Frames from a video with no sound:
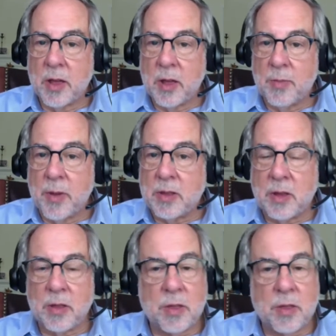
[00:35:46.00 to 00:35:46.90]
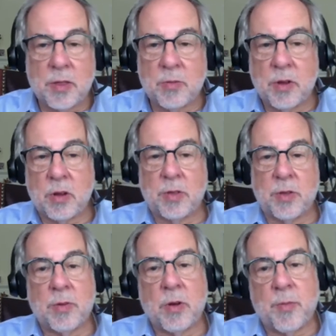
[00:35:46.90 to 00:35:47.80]
But
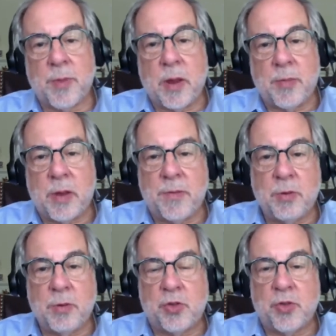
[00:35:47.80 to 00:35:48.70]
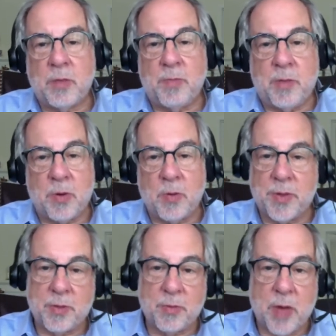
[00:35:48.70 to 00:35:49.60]
but if you treat people
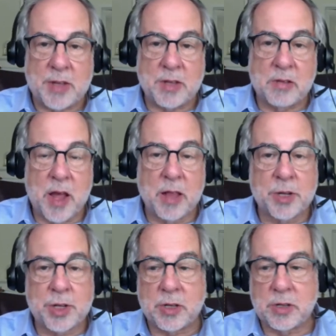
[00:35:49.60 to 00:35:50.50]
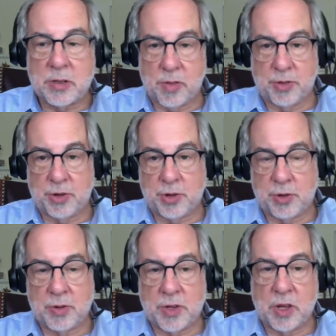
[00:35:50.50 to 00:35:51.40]
as intelligent,
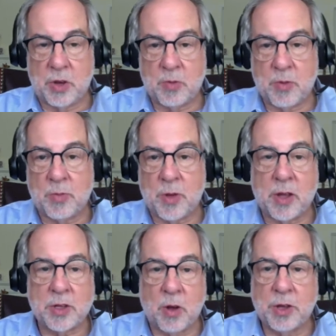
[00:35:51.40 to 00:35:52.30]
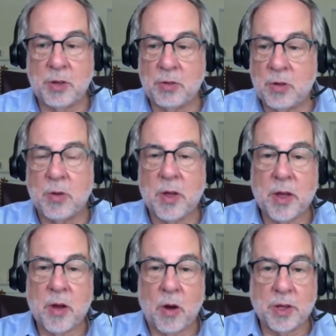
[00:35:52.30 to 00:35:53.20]
choosing human beings, all
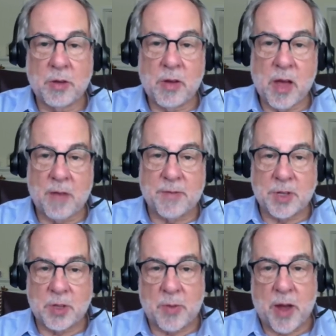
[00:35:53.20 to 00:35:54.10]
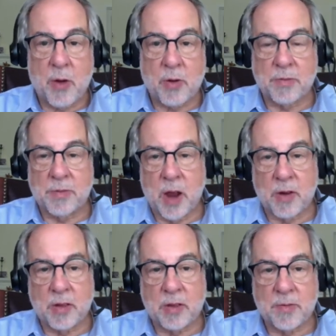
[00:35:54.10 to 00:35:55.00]
you have is the power of
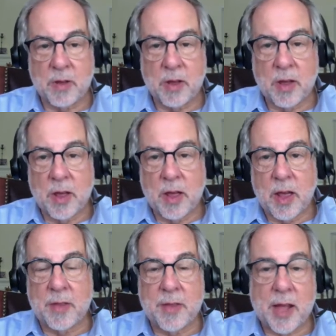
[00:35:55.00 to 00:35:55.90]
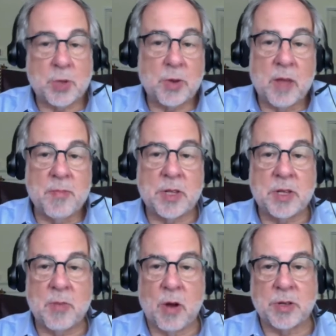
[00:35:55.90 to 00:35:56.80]
narrative. And that's what I miss
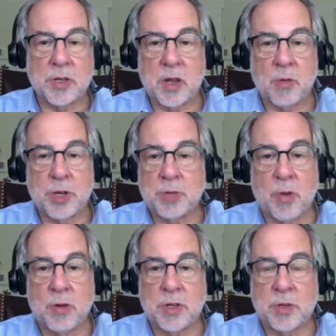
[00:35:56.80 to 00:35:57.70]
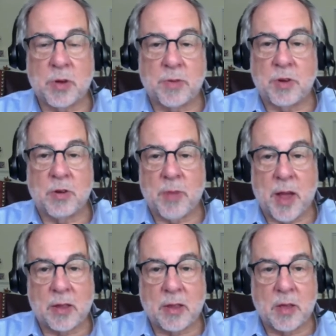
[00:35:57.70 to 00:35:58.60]
in Moses. I wish Moses would have turned
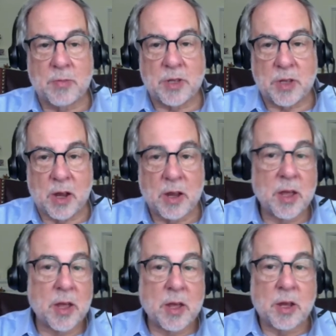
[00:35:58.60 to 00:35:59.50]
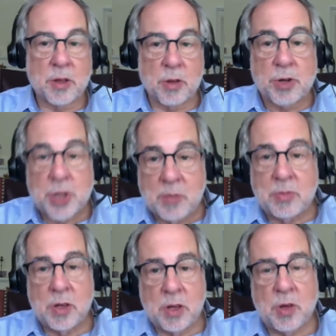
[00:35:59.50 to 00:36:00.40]
back to them and said, Kadoshim
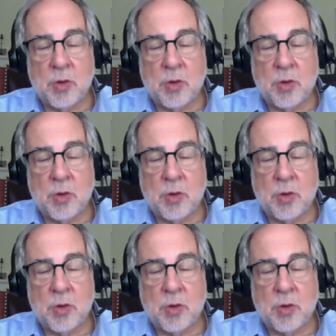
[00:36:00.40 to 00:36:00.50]
Tihiyu,